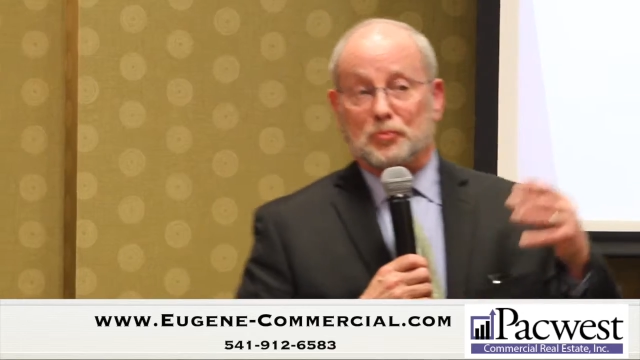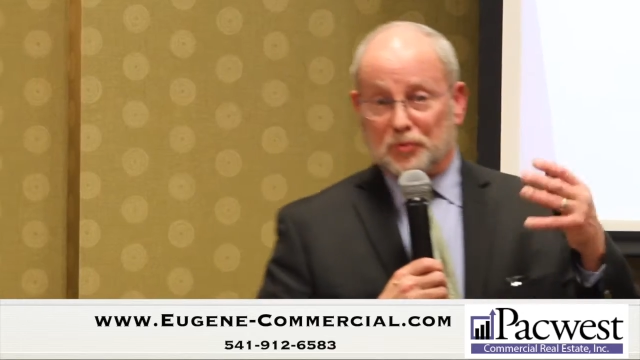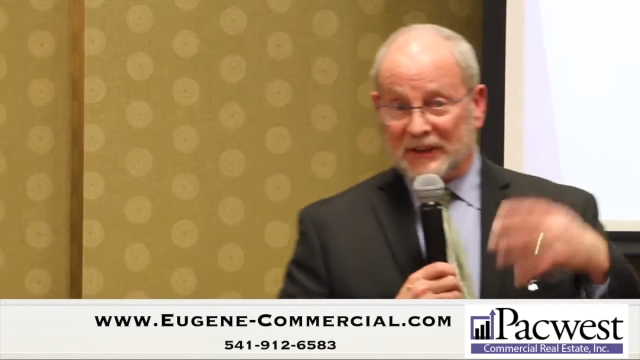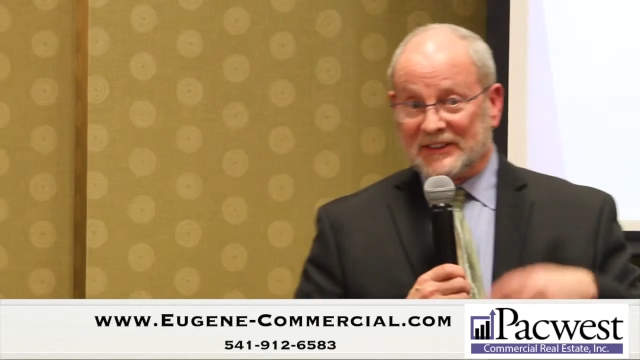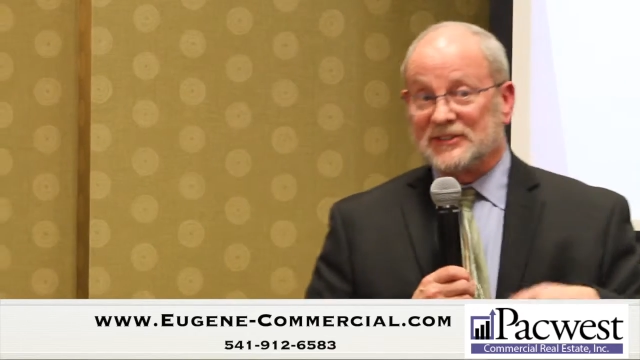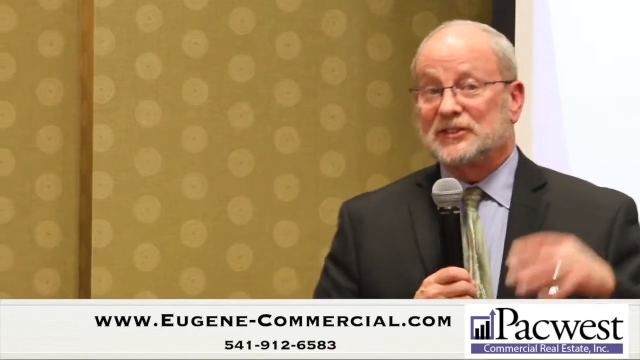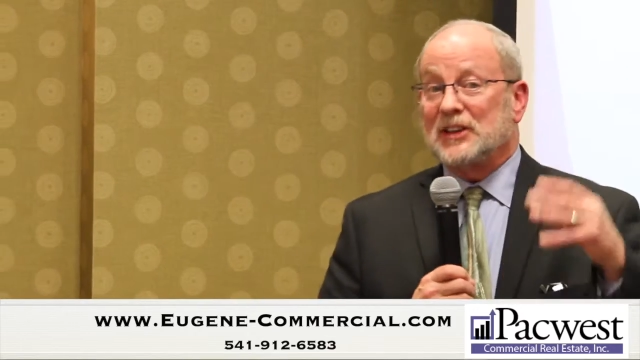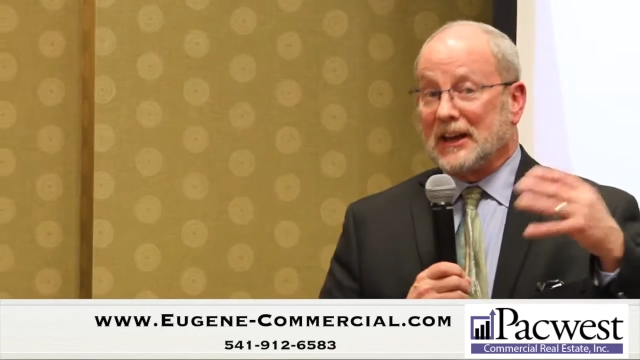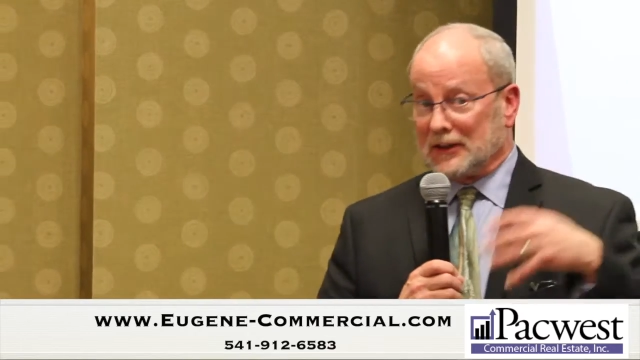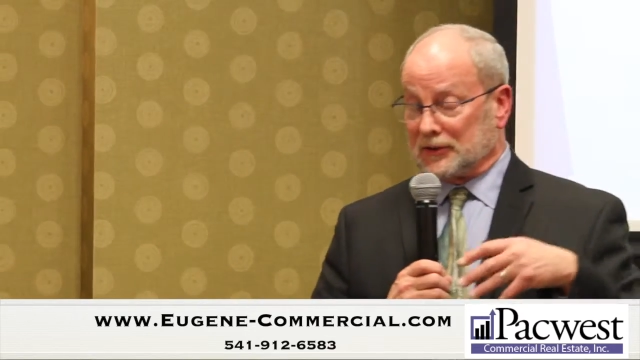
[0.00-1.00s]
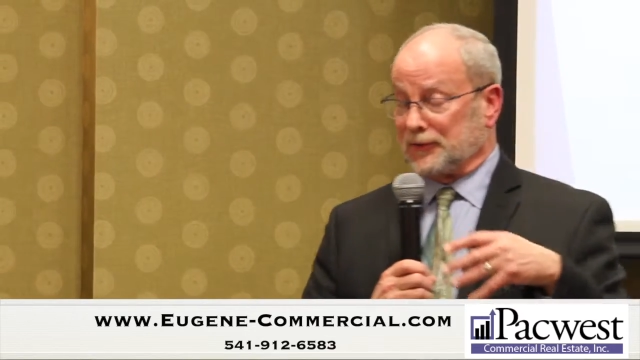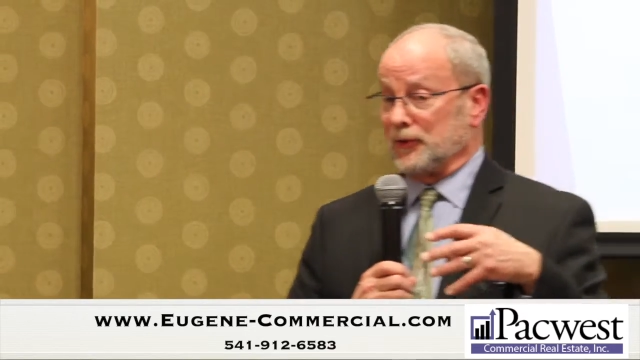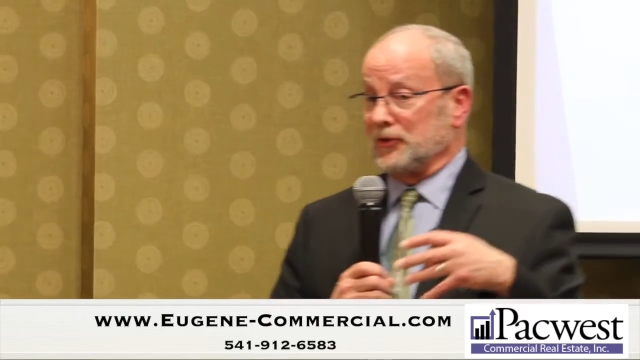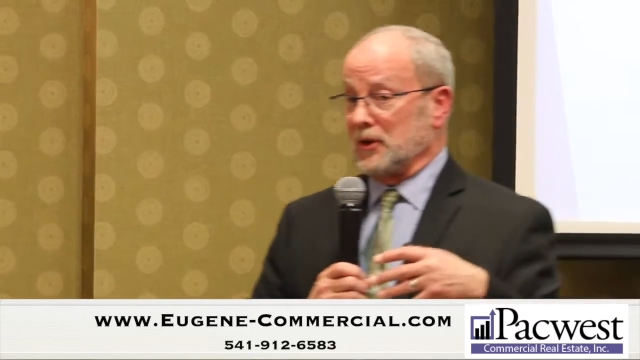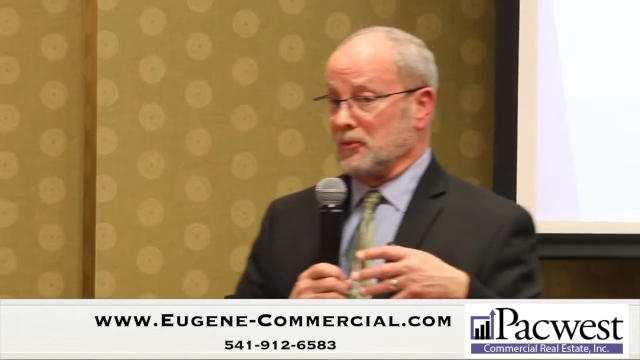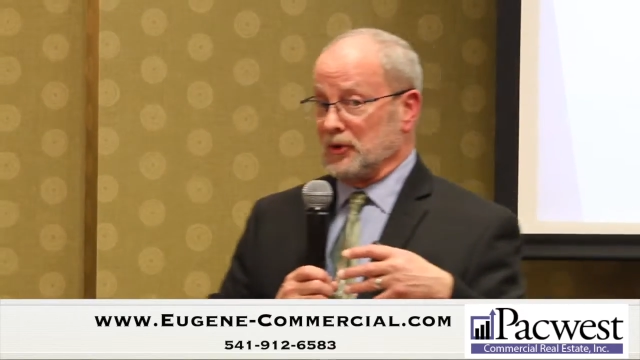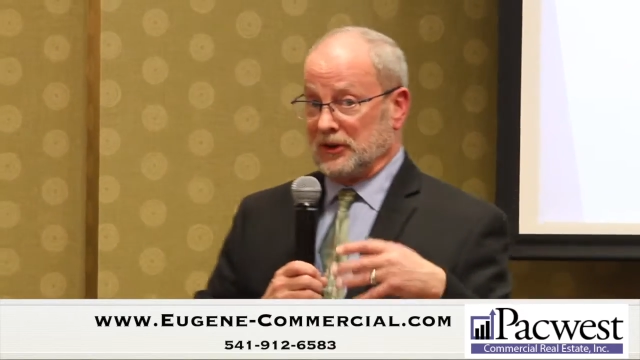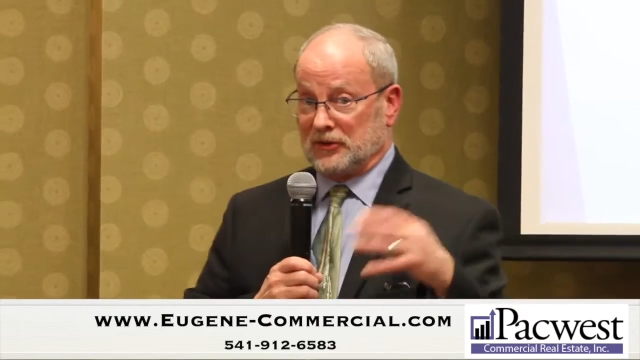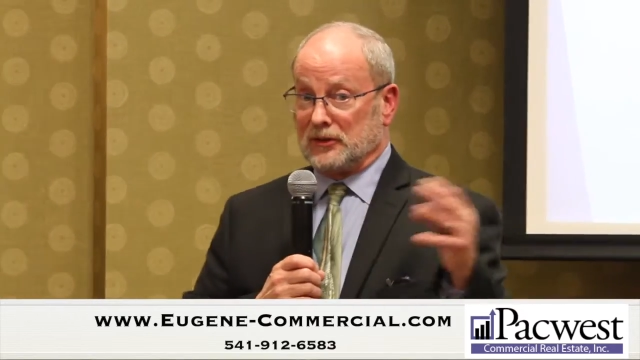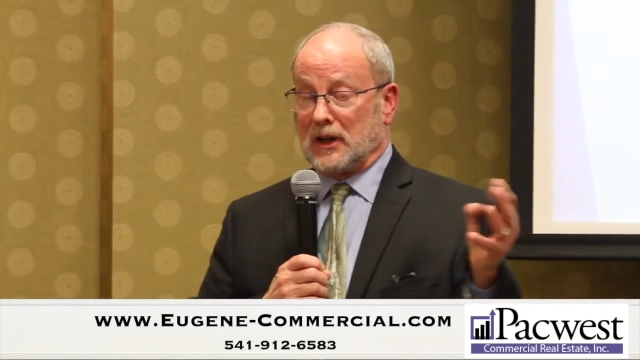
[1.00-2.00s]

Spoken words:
resets for some reason,